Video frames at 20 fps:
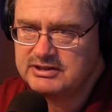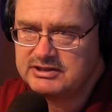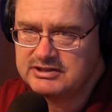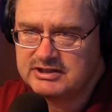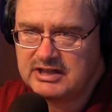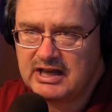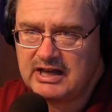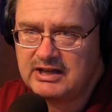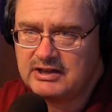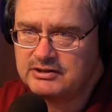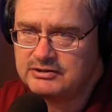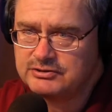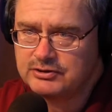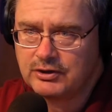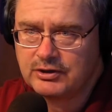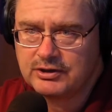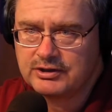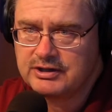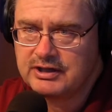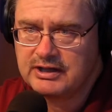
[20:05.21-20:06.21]
designers,
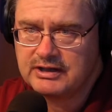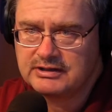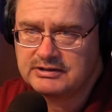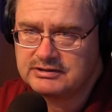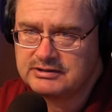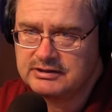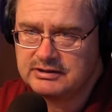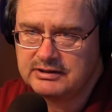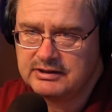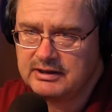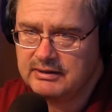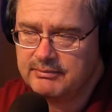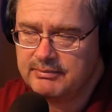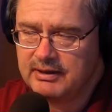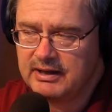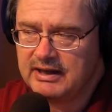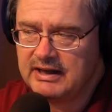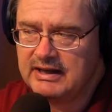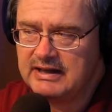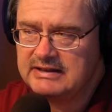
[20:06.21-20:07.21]
architects to get
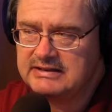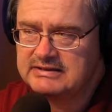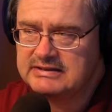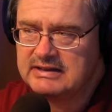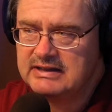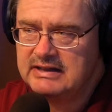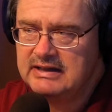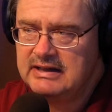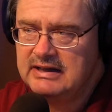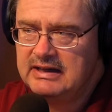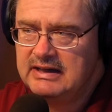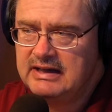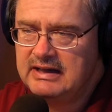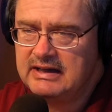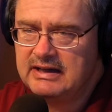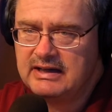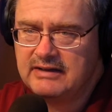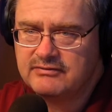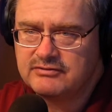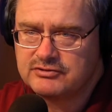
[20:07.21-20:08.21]
plans,
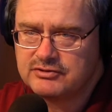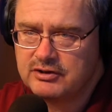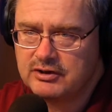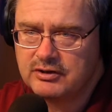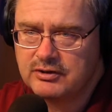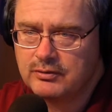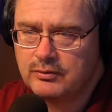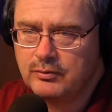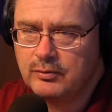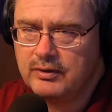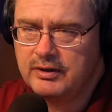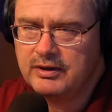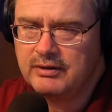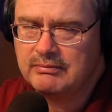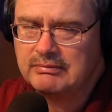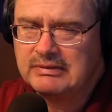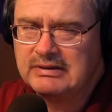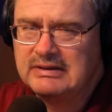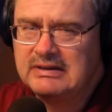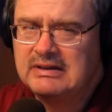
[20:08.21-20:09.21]
and they've struggled with
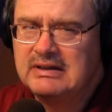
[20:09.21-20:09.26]
them.